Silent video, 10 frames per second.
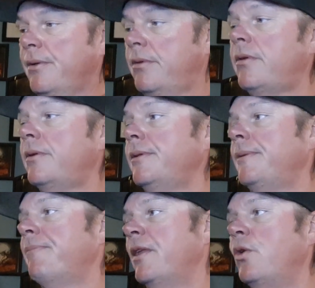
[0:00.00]

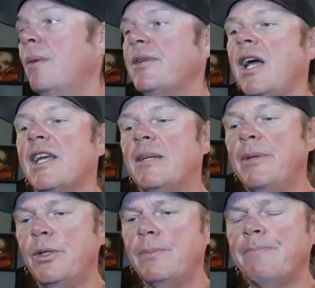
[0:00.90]
Who I'm talking about